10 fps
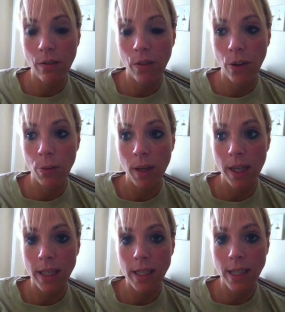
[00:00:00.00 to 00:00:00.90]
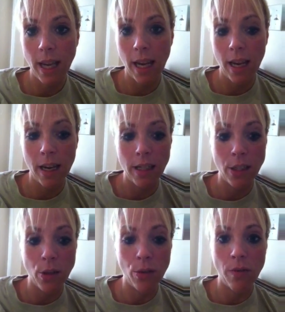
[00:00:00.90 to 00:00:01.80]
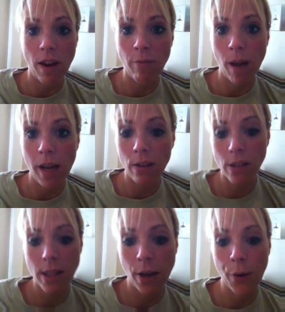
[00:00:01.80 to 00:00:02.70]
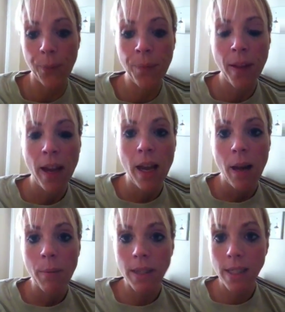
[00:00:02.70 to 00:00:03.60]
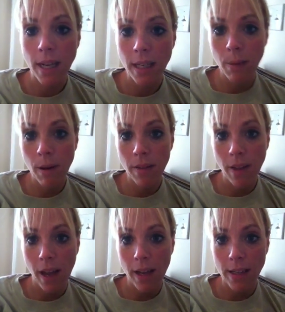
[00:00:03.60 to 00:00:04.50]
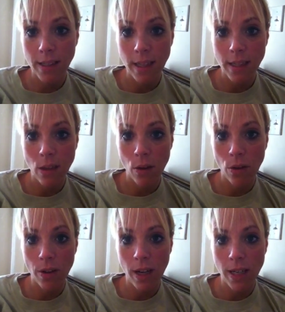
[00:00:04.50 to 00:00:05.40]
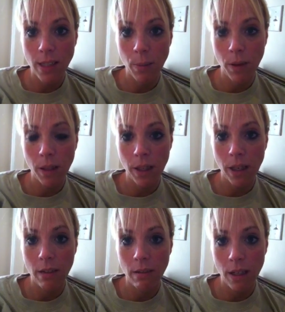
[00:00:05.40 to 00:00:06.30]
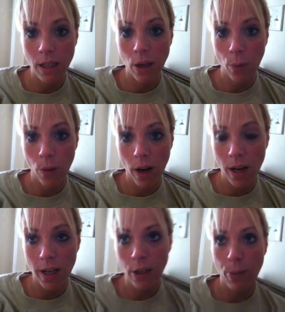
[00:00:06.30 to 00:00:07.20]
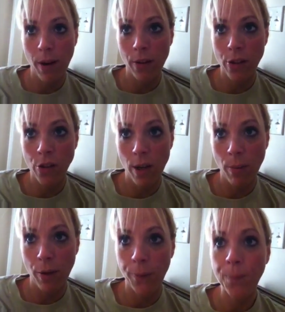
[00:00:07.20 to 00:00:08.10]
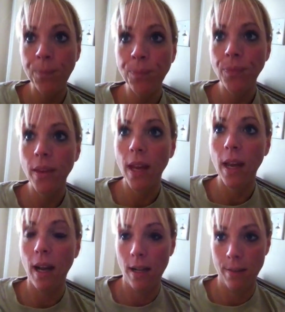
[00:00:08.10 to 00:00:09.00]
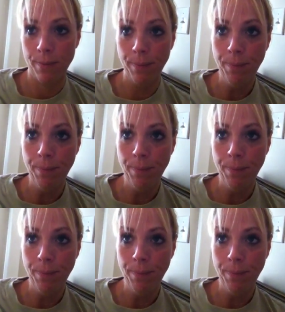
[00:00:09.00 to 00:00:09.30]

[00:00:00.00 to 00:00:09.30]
a few minutes and do 5 miles, so I'm excited about that because that's longer than I typically, run. It'll be on the treadmill. I